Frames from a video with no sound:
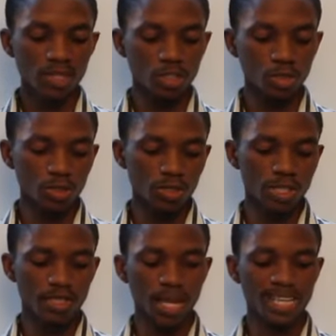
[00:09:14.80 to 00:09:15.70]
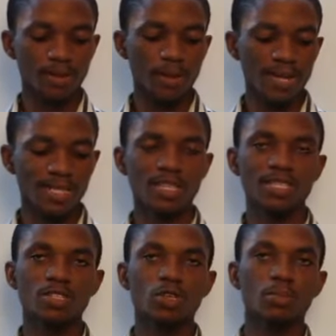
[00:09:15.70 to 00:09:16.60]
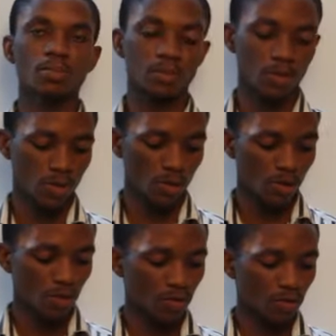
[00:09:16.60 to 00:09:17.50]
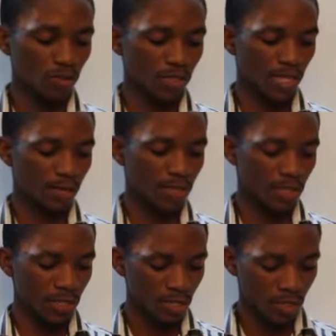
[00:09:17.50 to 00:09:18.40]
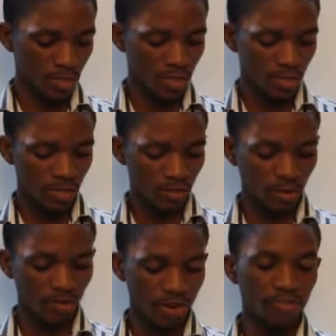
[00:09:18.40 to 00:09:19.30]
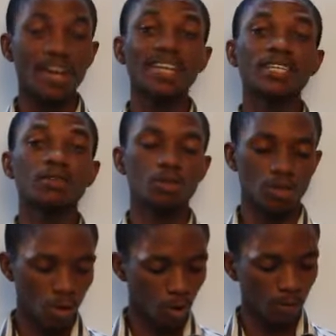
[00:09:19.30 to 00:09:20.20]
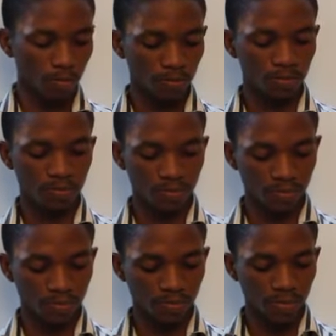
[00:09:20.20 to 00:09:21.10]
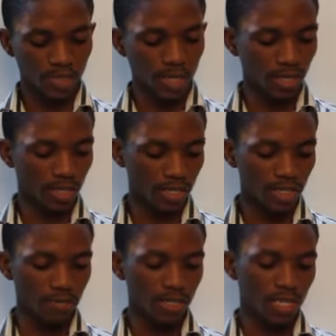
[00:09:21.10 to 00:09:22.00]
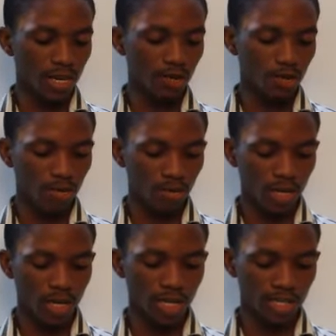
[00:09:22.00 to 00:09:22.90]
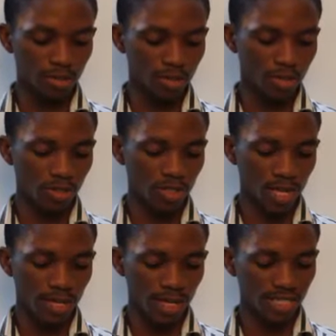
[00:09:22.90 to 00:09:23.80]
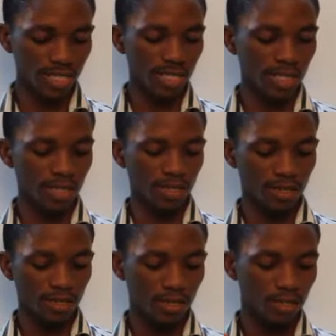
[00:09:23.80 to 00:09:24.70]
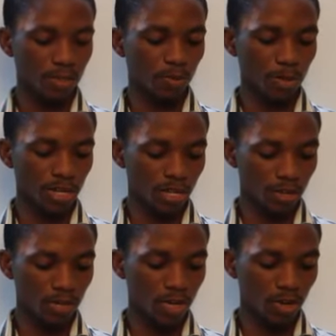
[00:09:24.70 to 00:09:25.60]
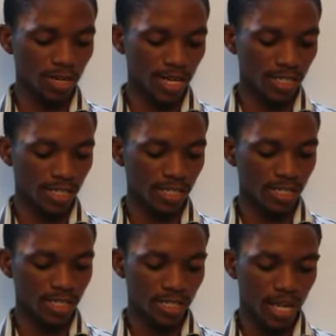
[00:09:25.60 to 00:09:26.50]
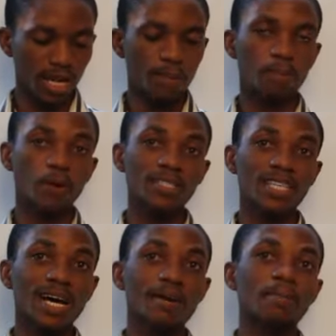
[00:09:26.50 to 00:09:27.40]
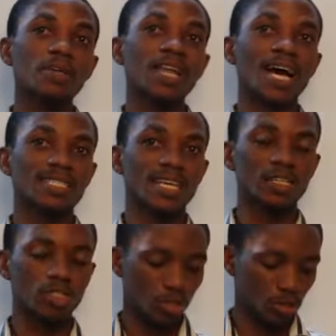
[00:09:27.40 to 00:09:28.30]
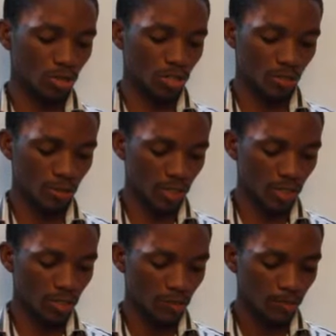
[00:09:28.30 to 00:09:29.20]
shows the experimental setup for determining, for verifying the Hooke's law. Now you can see the meter rule and you can see the retort stand, you can see the spring being connected and a pointer being attached to the spring.